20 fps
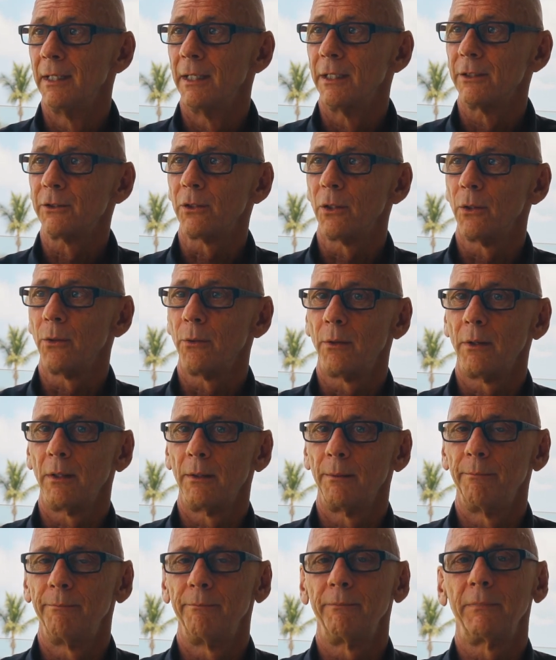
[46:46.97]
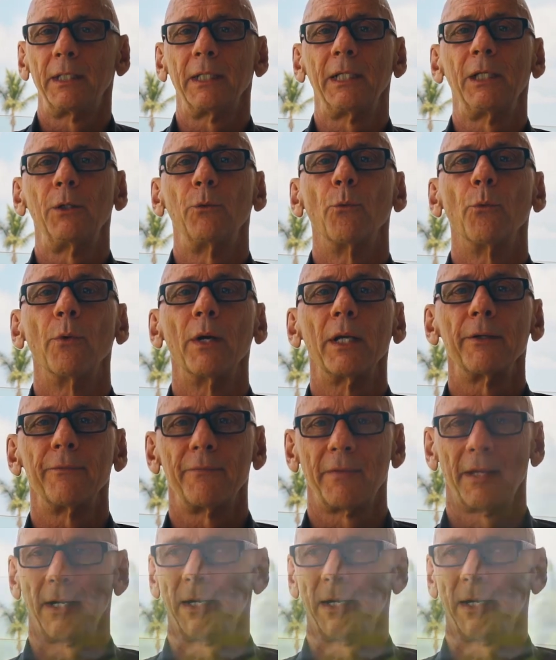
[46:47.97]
So getting rid of that,